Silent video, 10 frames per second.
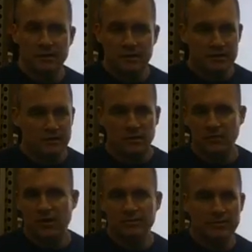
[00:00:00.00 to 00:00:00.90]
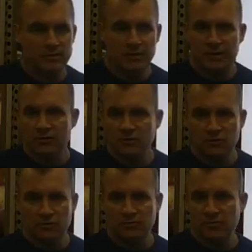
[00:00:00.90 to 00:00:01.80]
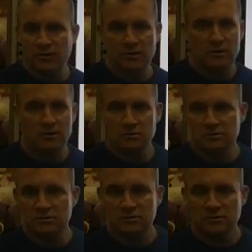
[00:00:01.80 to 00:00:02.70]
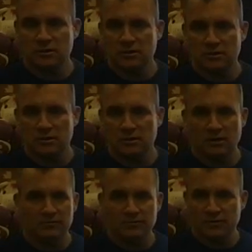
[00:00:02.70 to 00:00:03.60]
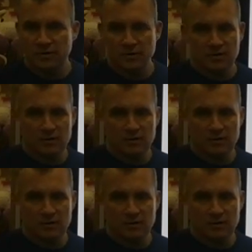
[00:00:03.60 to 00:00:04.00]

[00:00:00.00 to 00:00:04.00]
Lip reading: you don't want to be playing YouTube videos of the